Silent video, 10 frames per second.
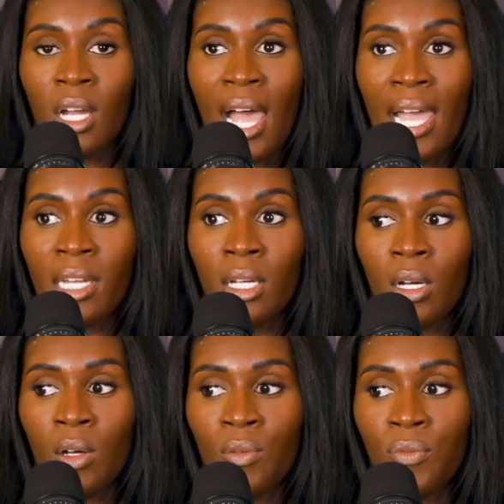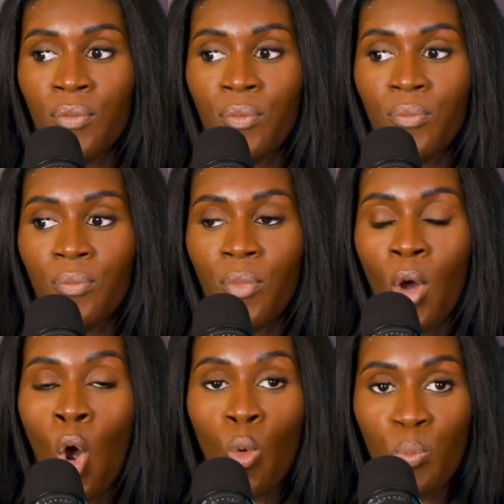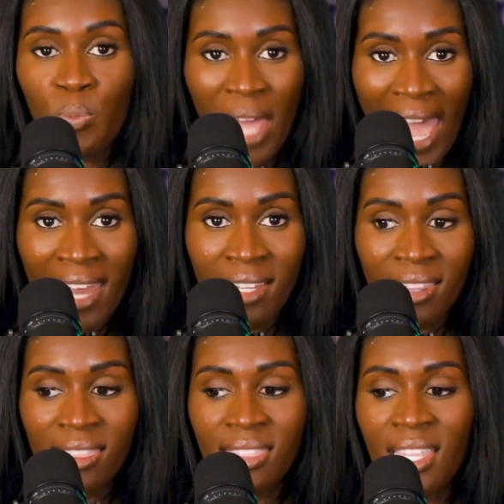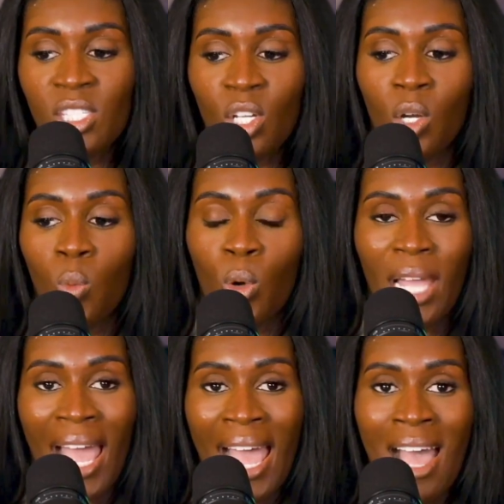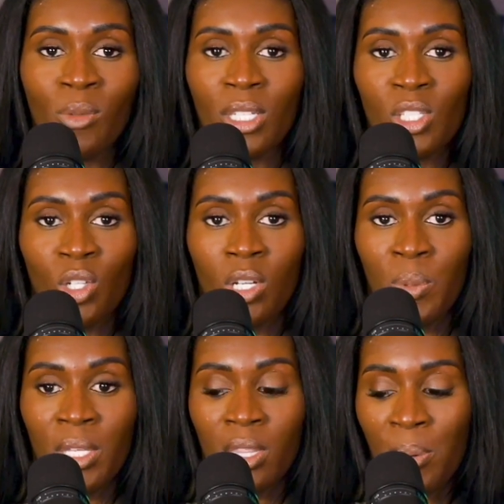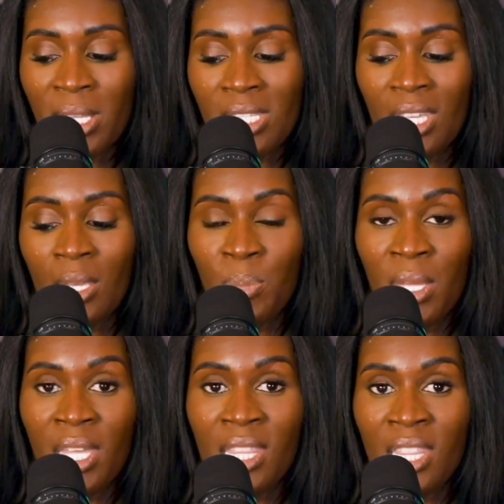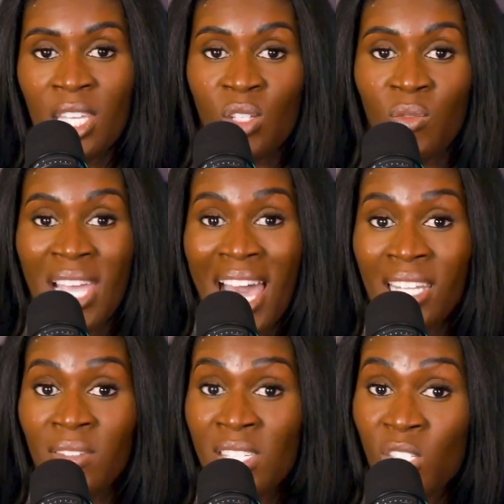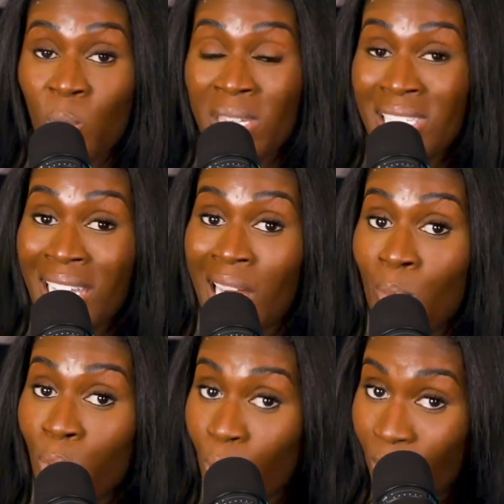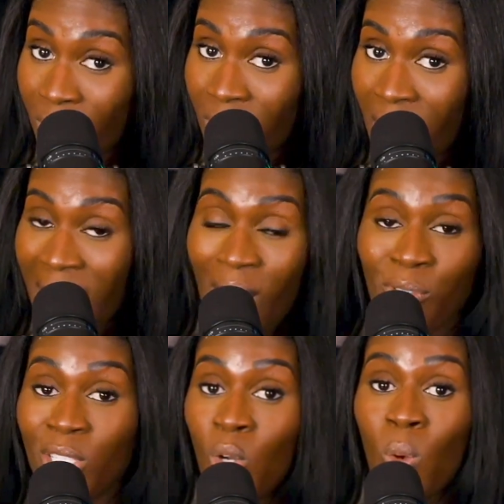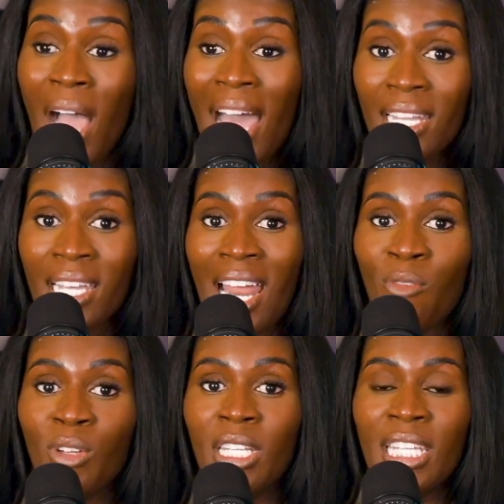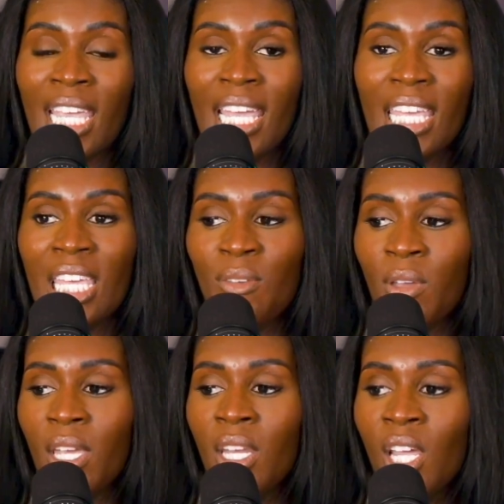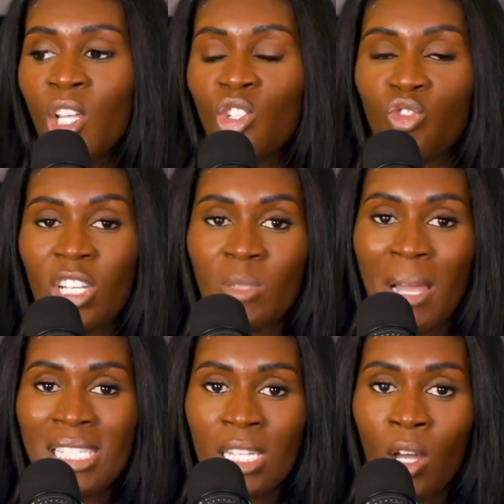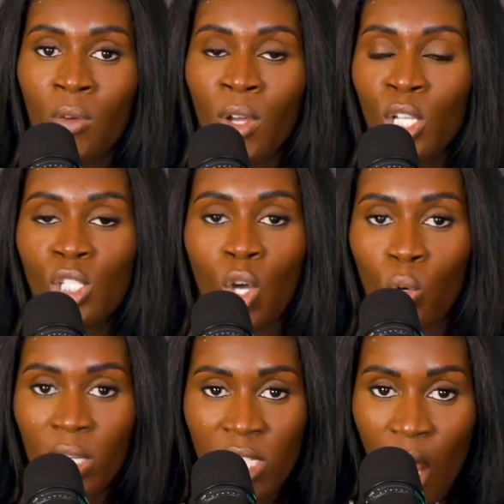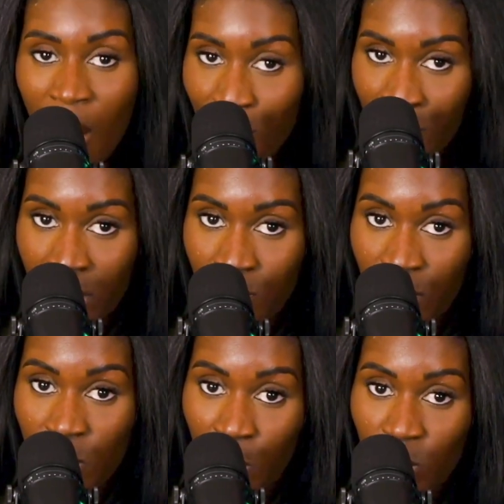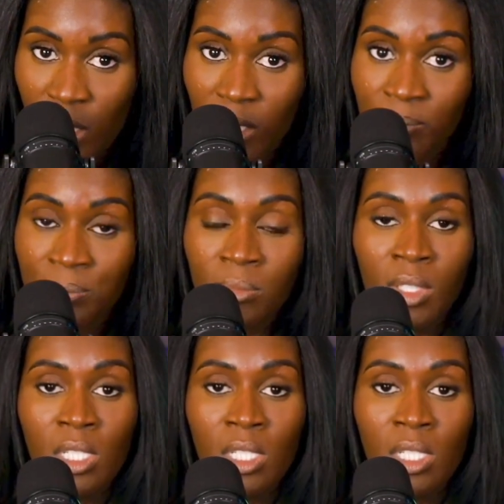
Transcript: kind of hope that things are going to work out, things are going to be the best that they could be. And then there's a reality of the situation I'm broke and I really don't got it. And I really can't even stretch myself to go to this conference for this person.